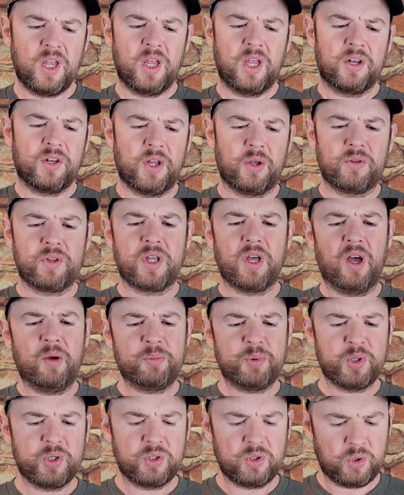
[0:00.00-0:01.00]
Now the
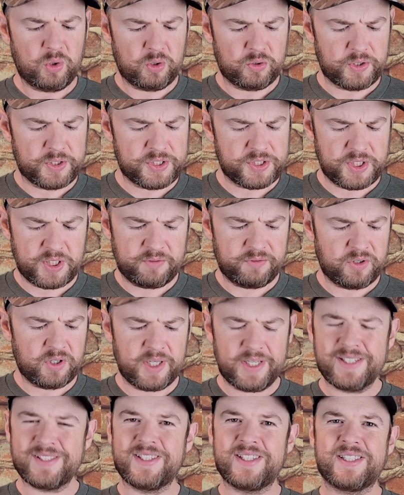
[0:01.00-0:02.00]
upper and lower receiver
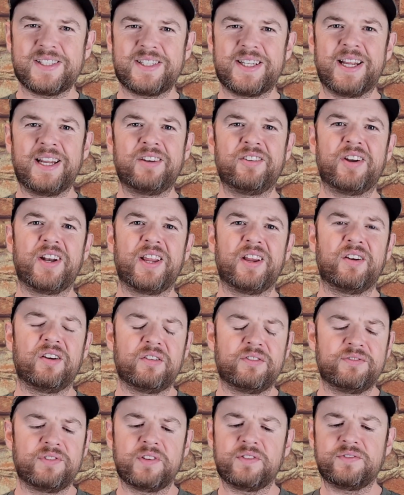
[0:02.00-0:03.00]
is a standard
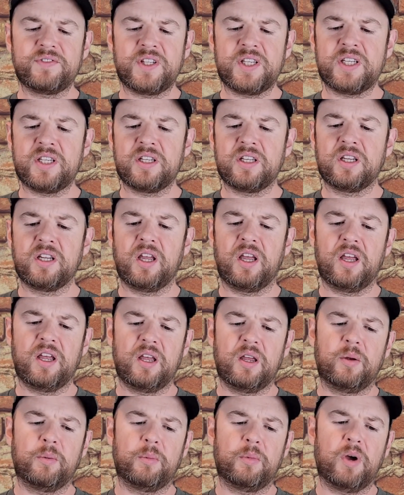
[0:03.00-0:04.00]
AR-15
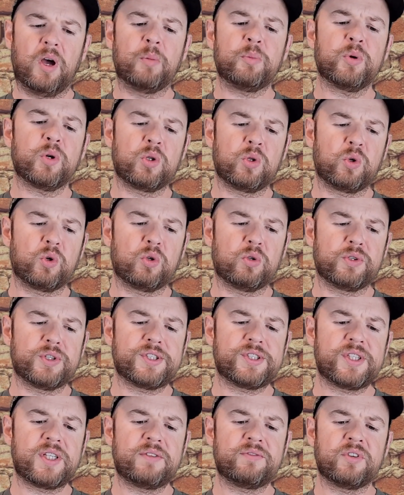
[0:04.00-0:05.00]
um, upper and lower
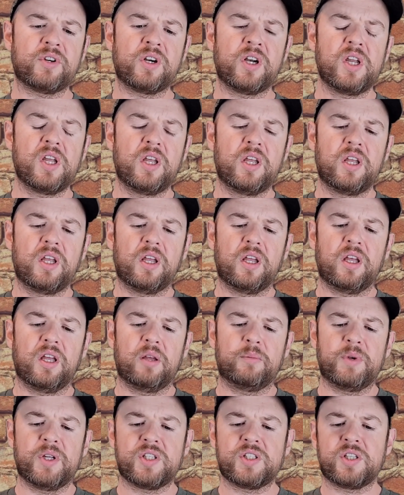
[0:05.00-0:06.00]
receiver.
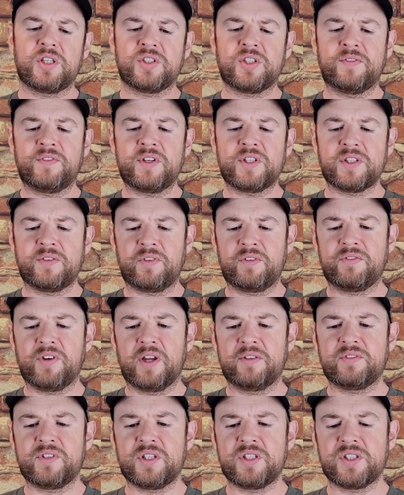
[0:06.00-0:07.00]
Um, it's
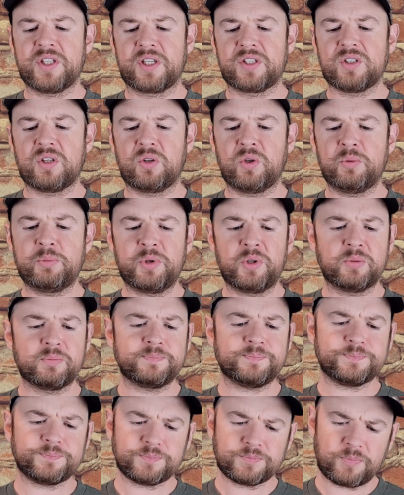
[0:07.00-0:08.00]
7075 T6
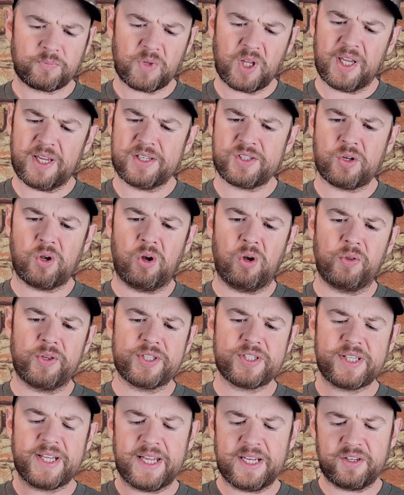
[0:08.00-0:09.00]
aluminum. It has all the
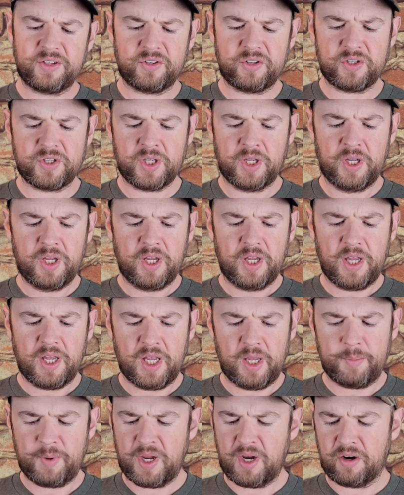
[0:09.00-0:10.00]
standard
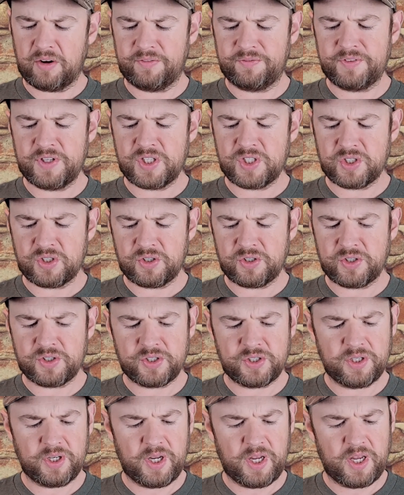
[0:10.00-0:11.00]
um, AR
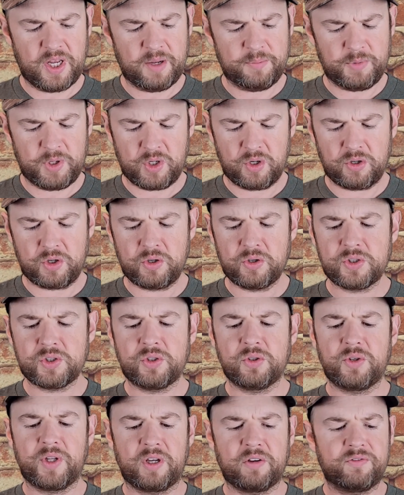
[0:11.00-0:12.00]
features um, that you're used
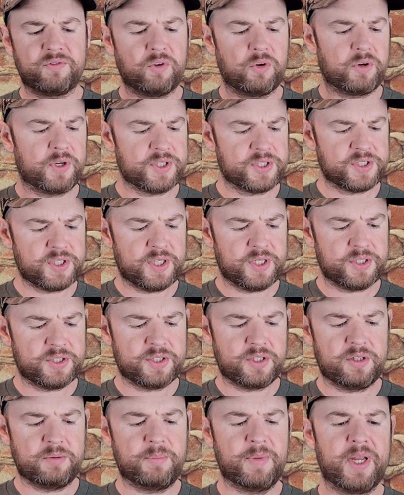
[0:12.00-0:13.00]
to, like a forward
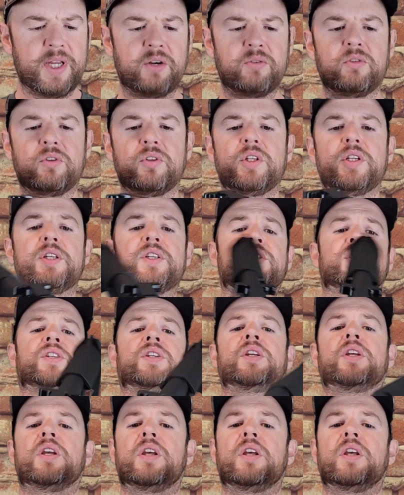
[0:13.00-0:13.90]
assist, the mag release,